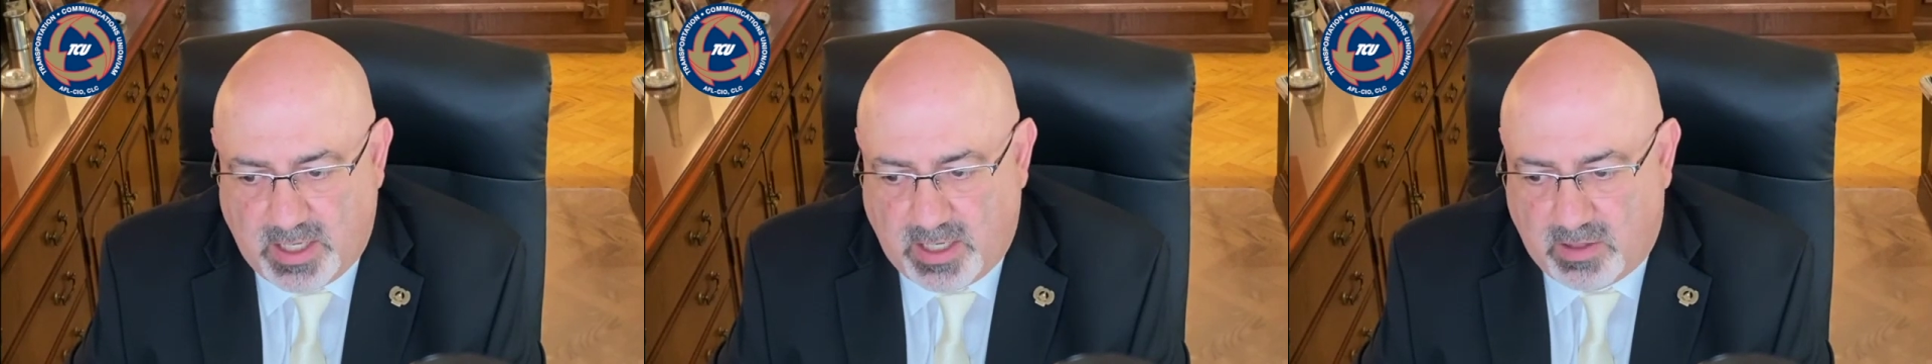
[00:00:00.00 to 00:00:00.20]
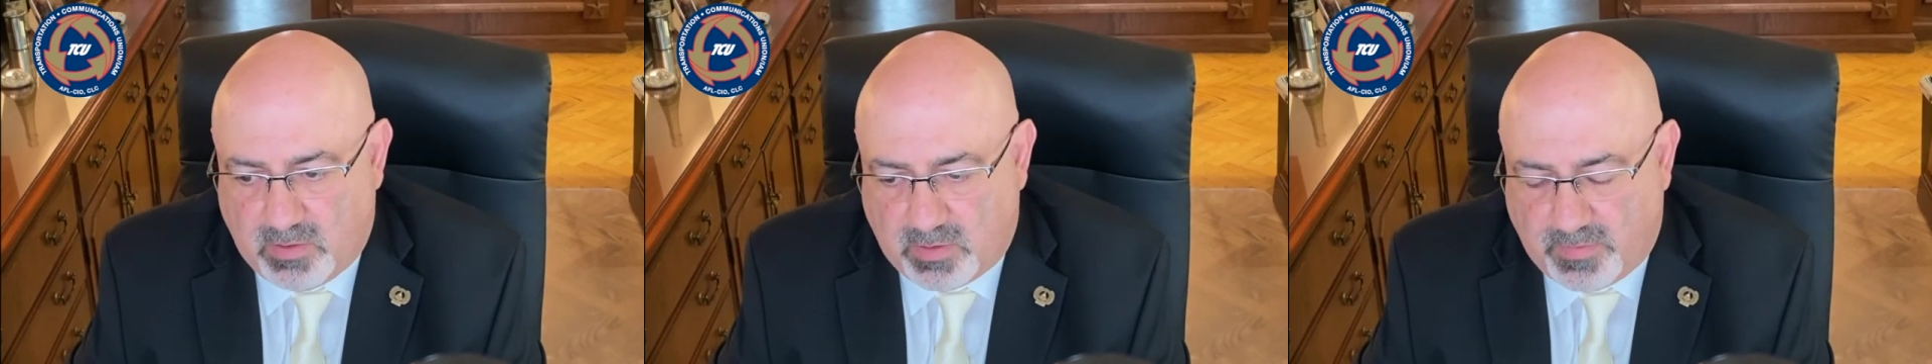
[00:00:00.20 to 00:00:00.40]
and
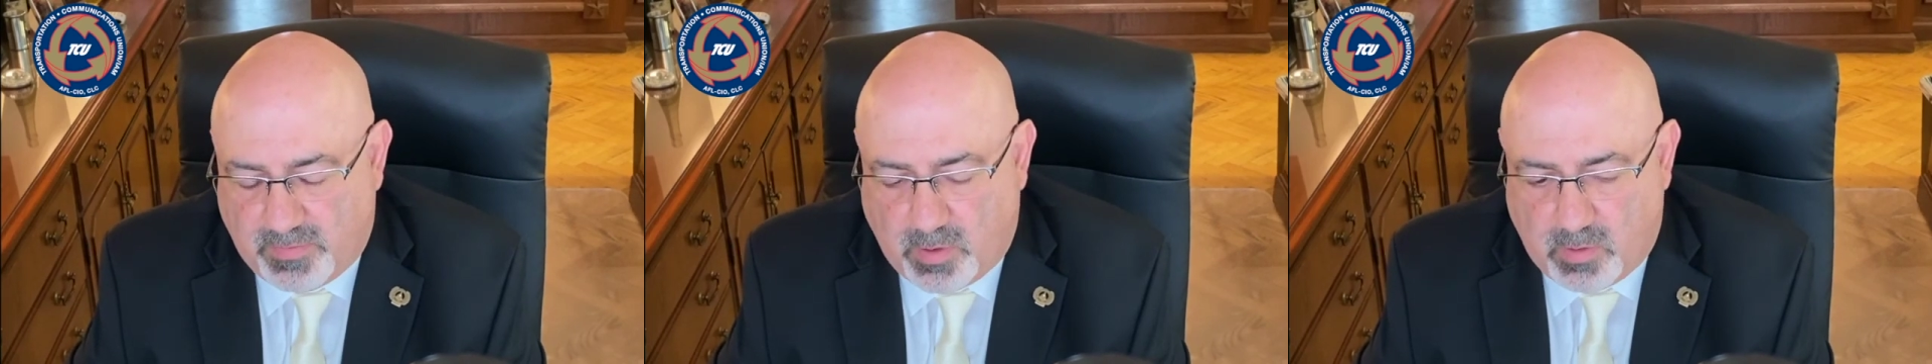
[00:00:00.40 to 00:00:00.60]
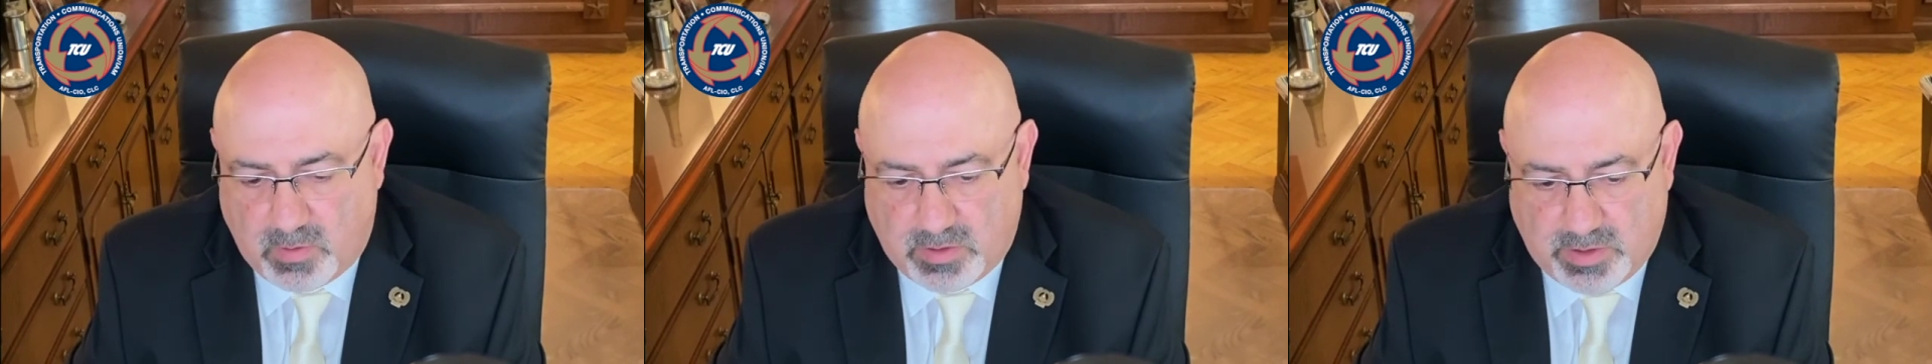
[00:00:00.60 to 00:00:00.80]
I look
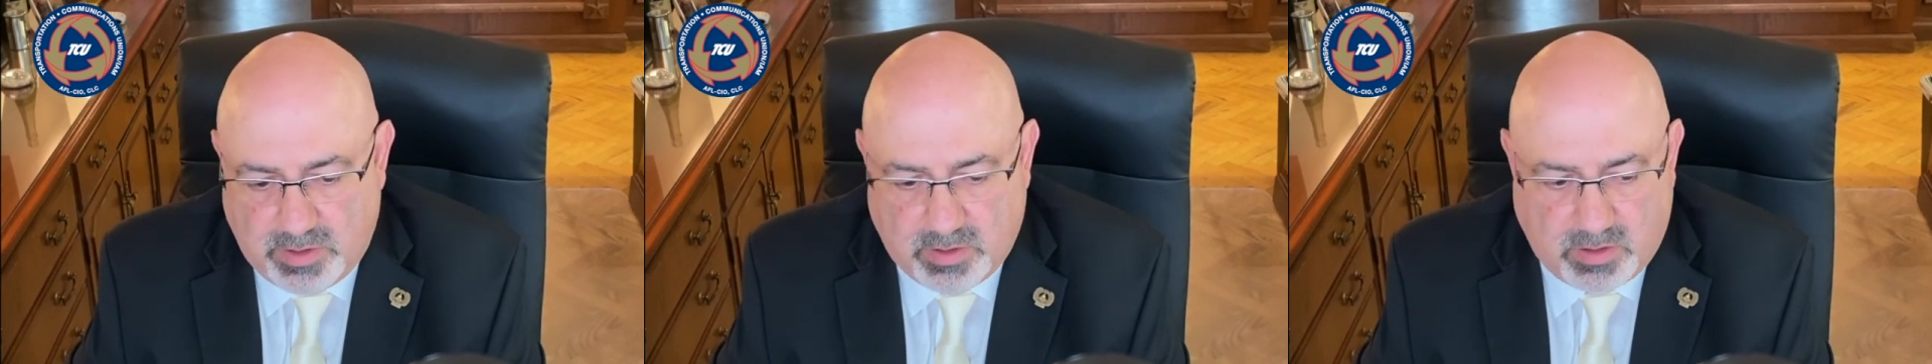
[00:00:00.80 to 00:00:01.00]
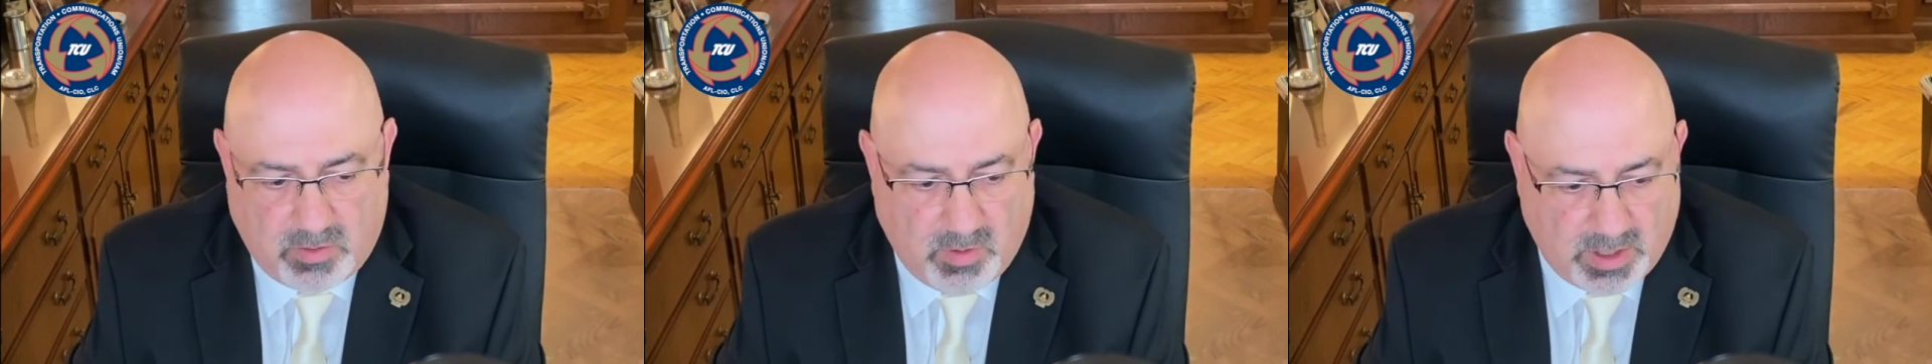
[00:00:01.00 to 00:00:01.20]
forward to
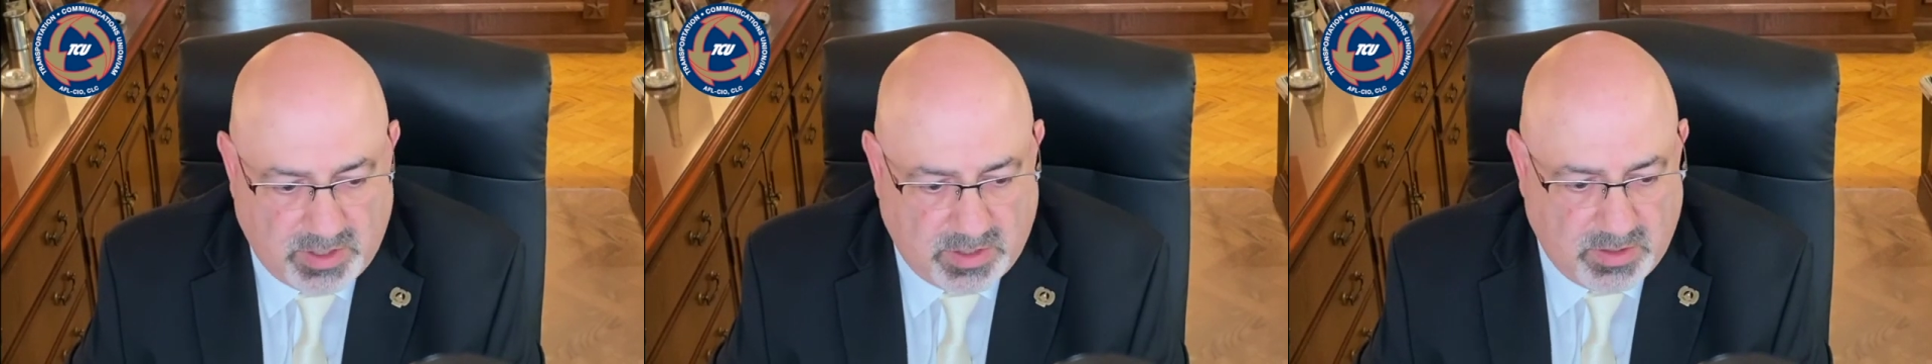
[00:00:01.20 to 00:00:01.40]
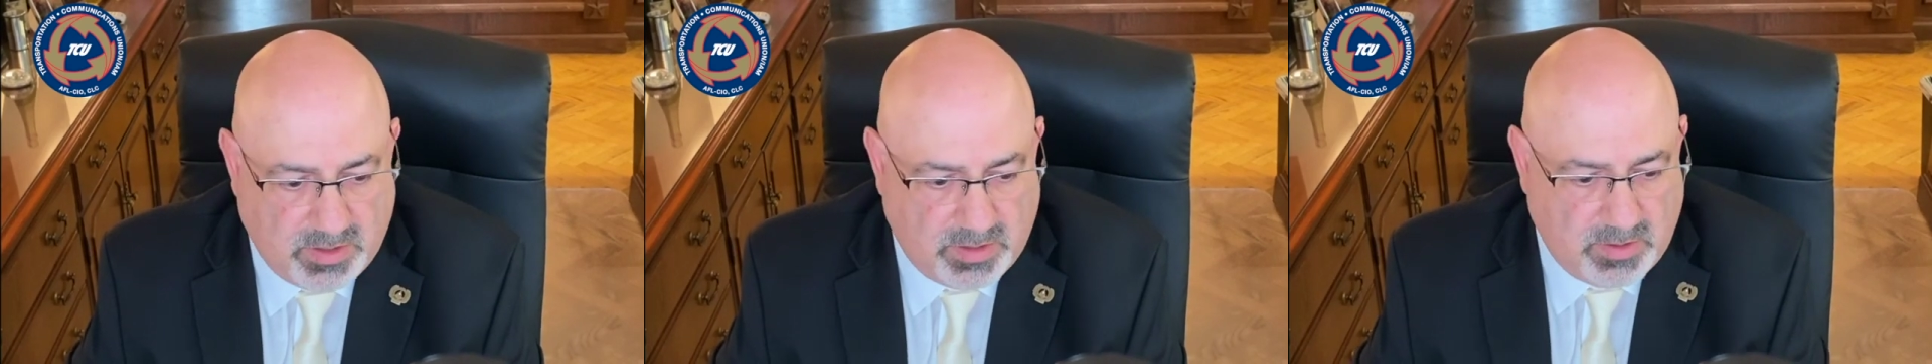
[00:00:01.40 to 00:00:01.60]
your
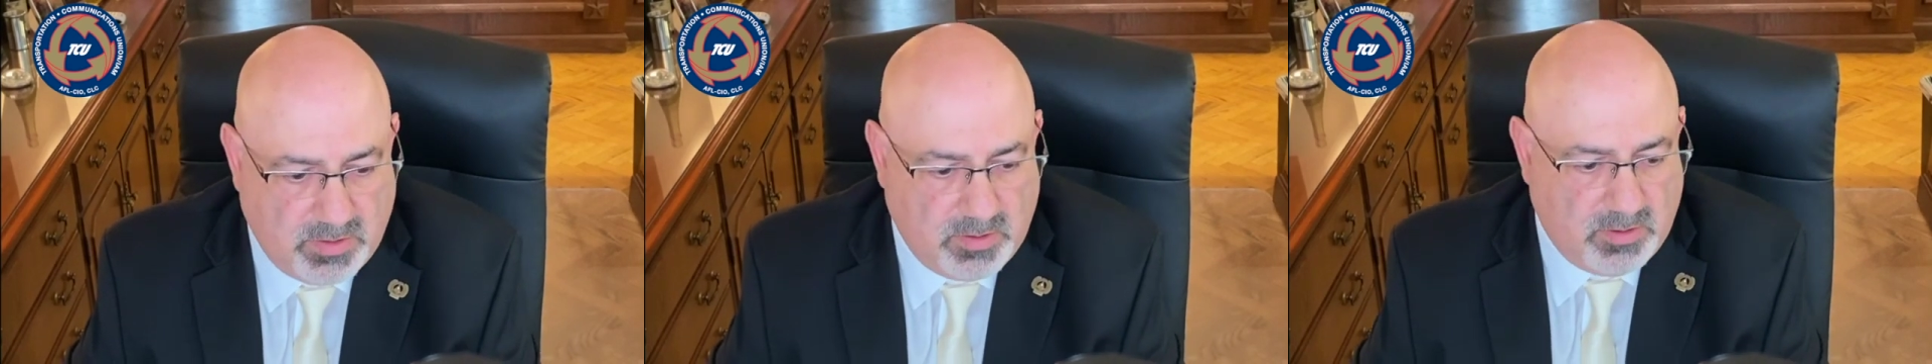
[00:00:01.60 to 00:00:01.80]
questions.